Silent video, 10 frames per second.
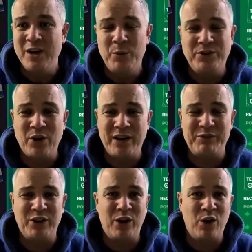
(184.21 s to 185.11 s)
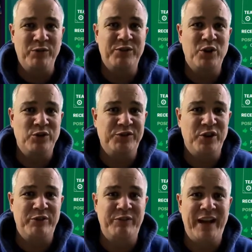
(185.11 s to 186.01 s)
We don't have a lot of good
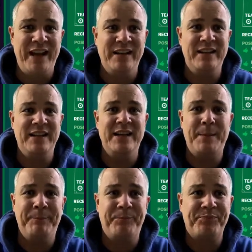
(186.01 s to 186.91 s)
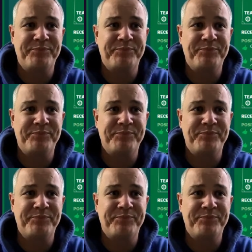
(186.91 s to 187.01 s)
stuff in the um,